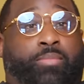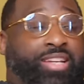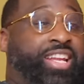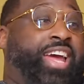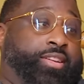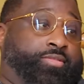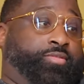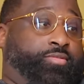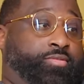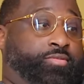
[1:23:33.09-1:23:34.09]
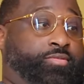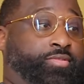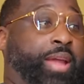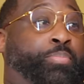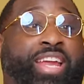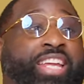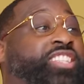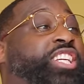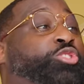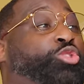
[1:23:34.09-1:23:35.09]
about that. That played
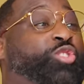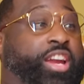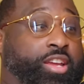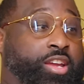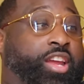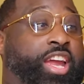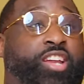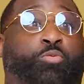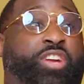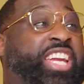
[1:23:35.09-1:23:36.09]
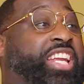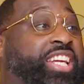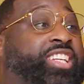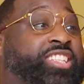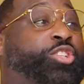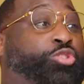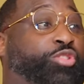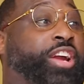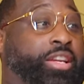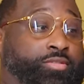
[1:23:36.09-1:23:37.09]
against Detroit and what he did to
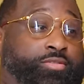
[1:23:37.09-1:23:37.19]
Detroit.